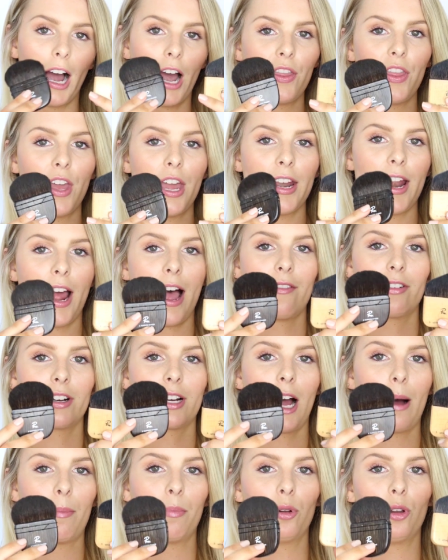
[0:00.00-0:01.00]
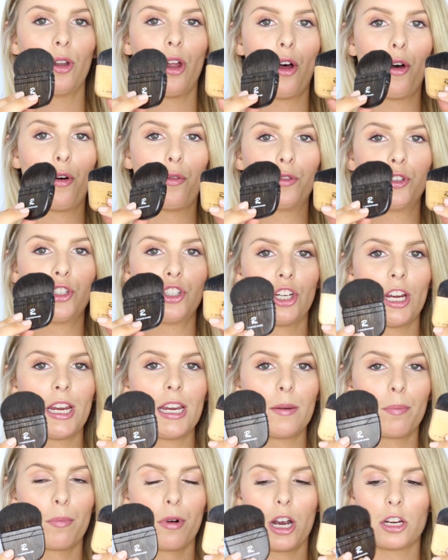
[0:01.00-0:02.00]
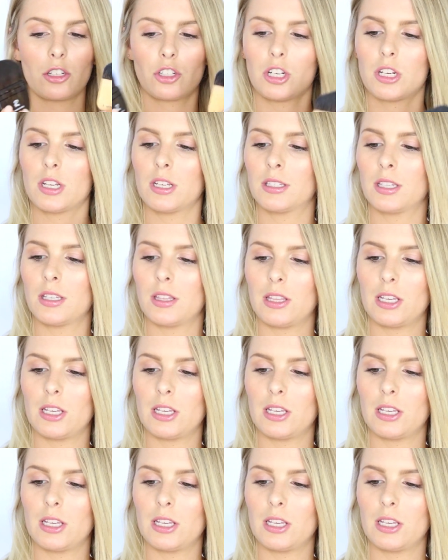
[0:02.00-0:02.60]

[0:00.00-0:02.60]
I then have a couple of cheek brushes.